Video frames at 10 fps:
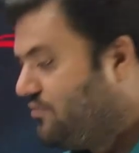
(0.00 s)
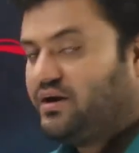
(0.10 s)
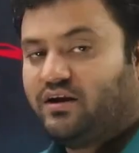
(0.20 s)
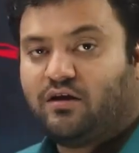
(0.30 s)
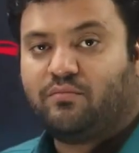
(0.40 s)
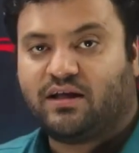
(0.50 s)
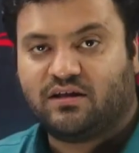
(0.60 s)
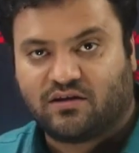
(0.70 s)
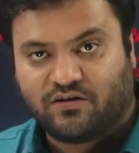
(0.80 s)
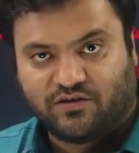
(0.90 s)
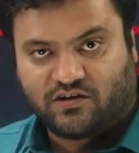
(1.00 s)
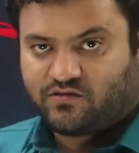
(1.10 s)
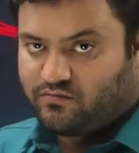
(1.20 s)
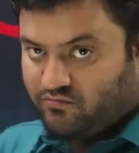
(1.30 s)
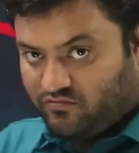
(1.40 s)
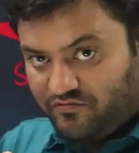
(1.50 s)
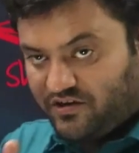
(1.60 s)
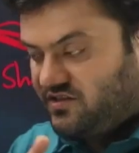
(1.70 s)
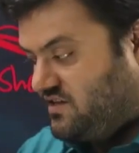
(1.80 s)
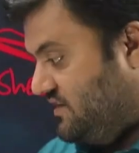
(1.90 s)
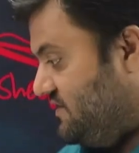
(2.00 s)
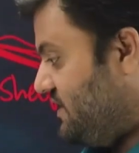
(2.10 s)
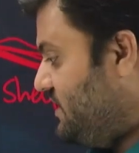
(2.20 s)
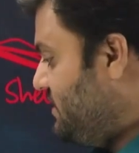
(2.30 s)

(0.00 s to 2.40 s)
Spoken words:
done by the rivers. First thing. Second thing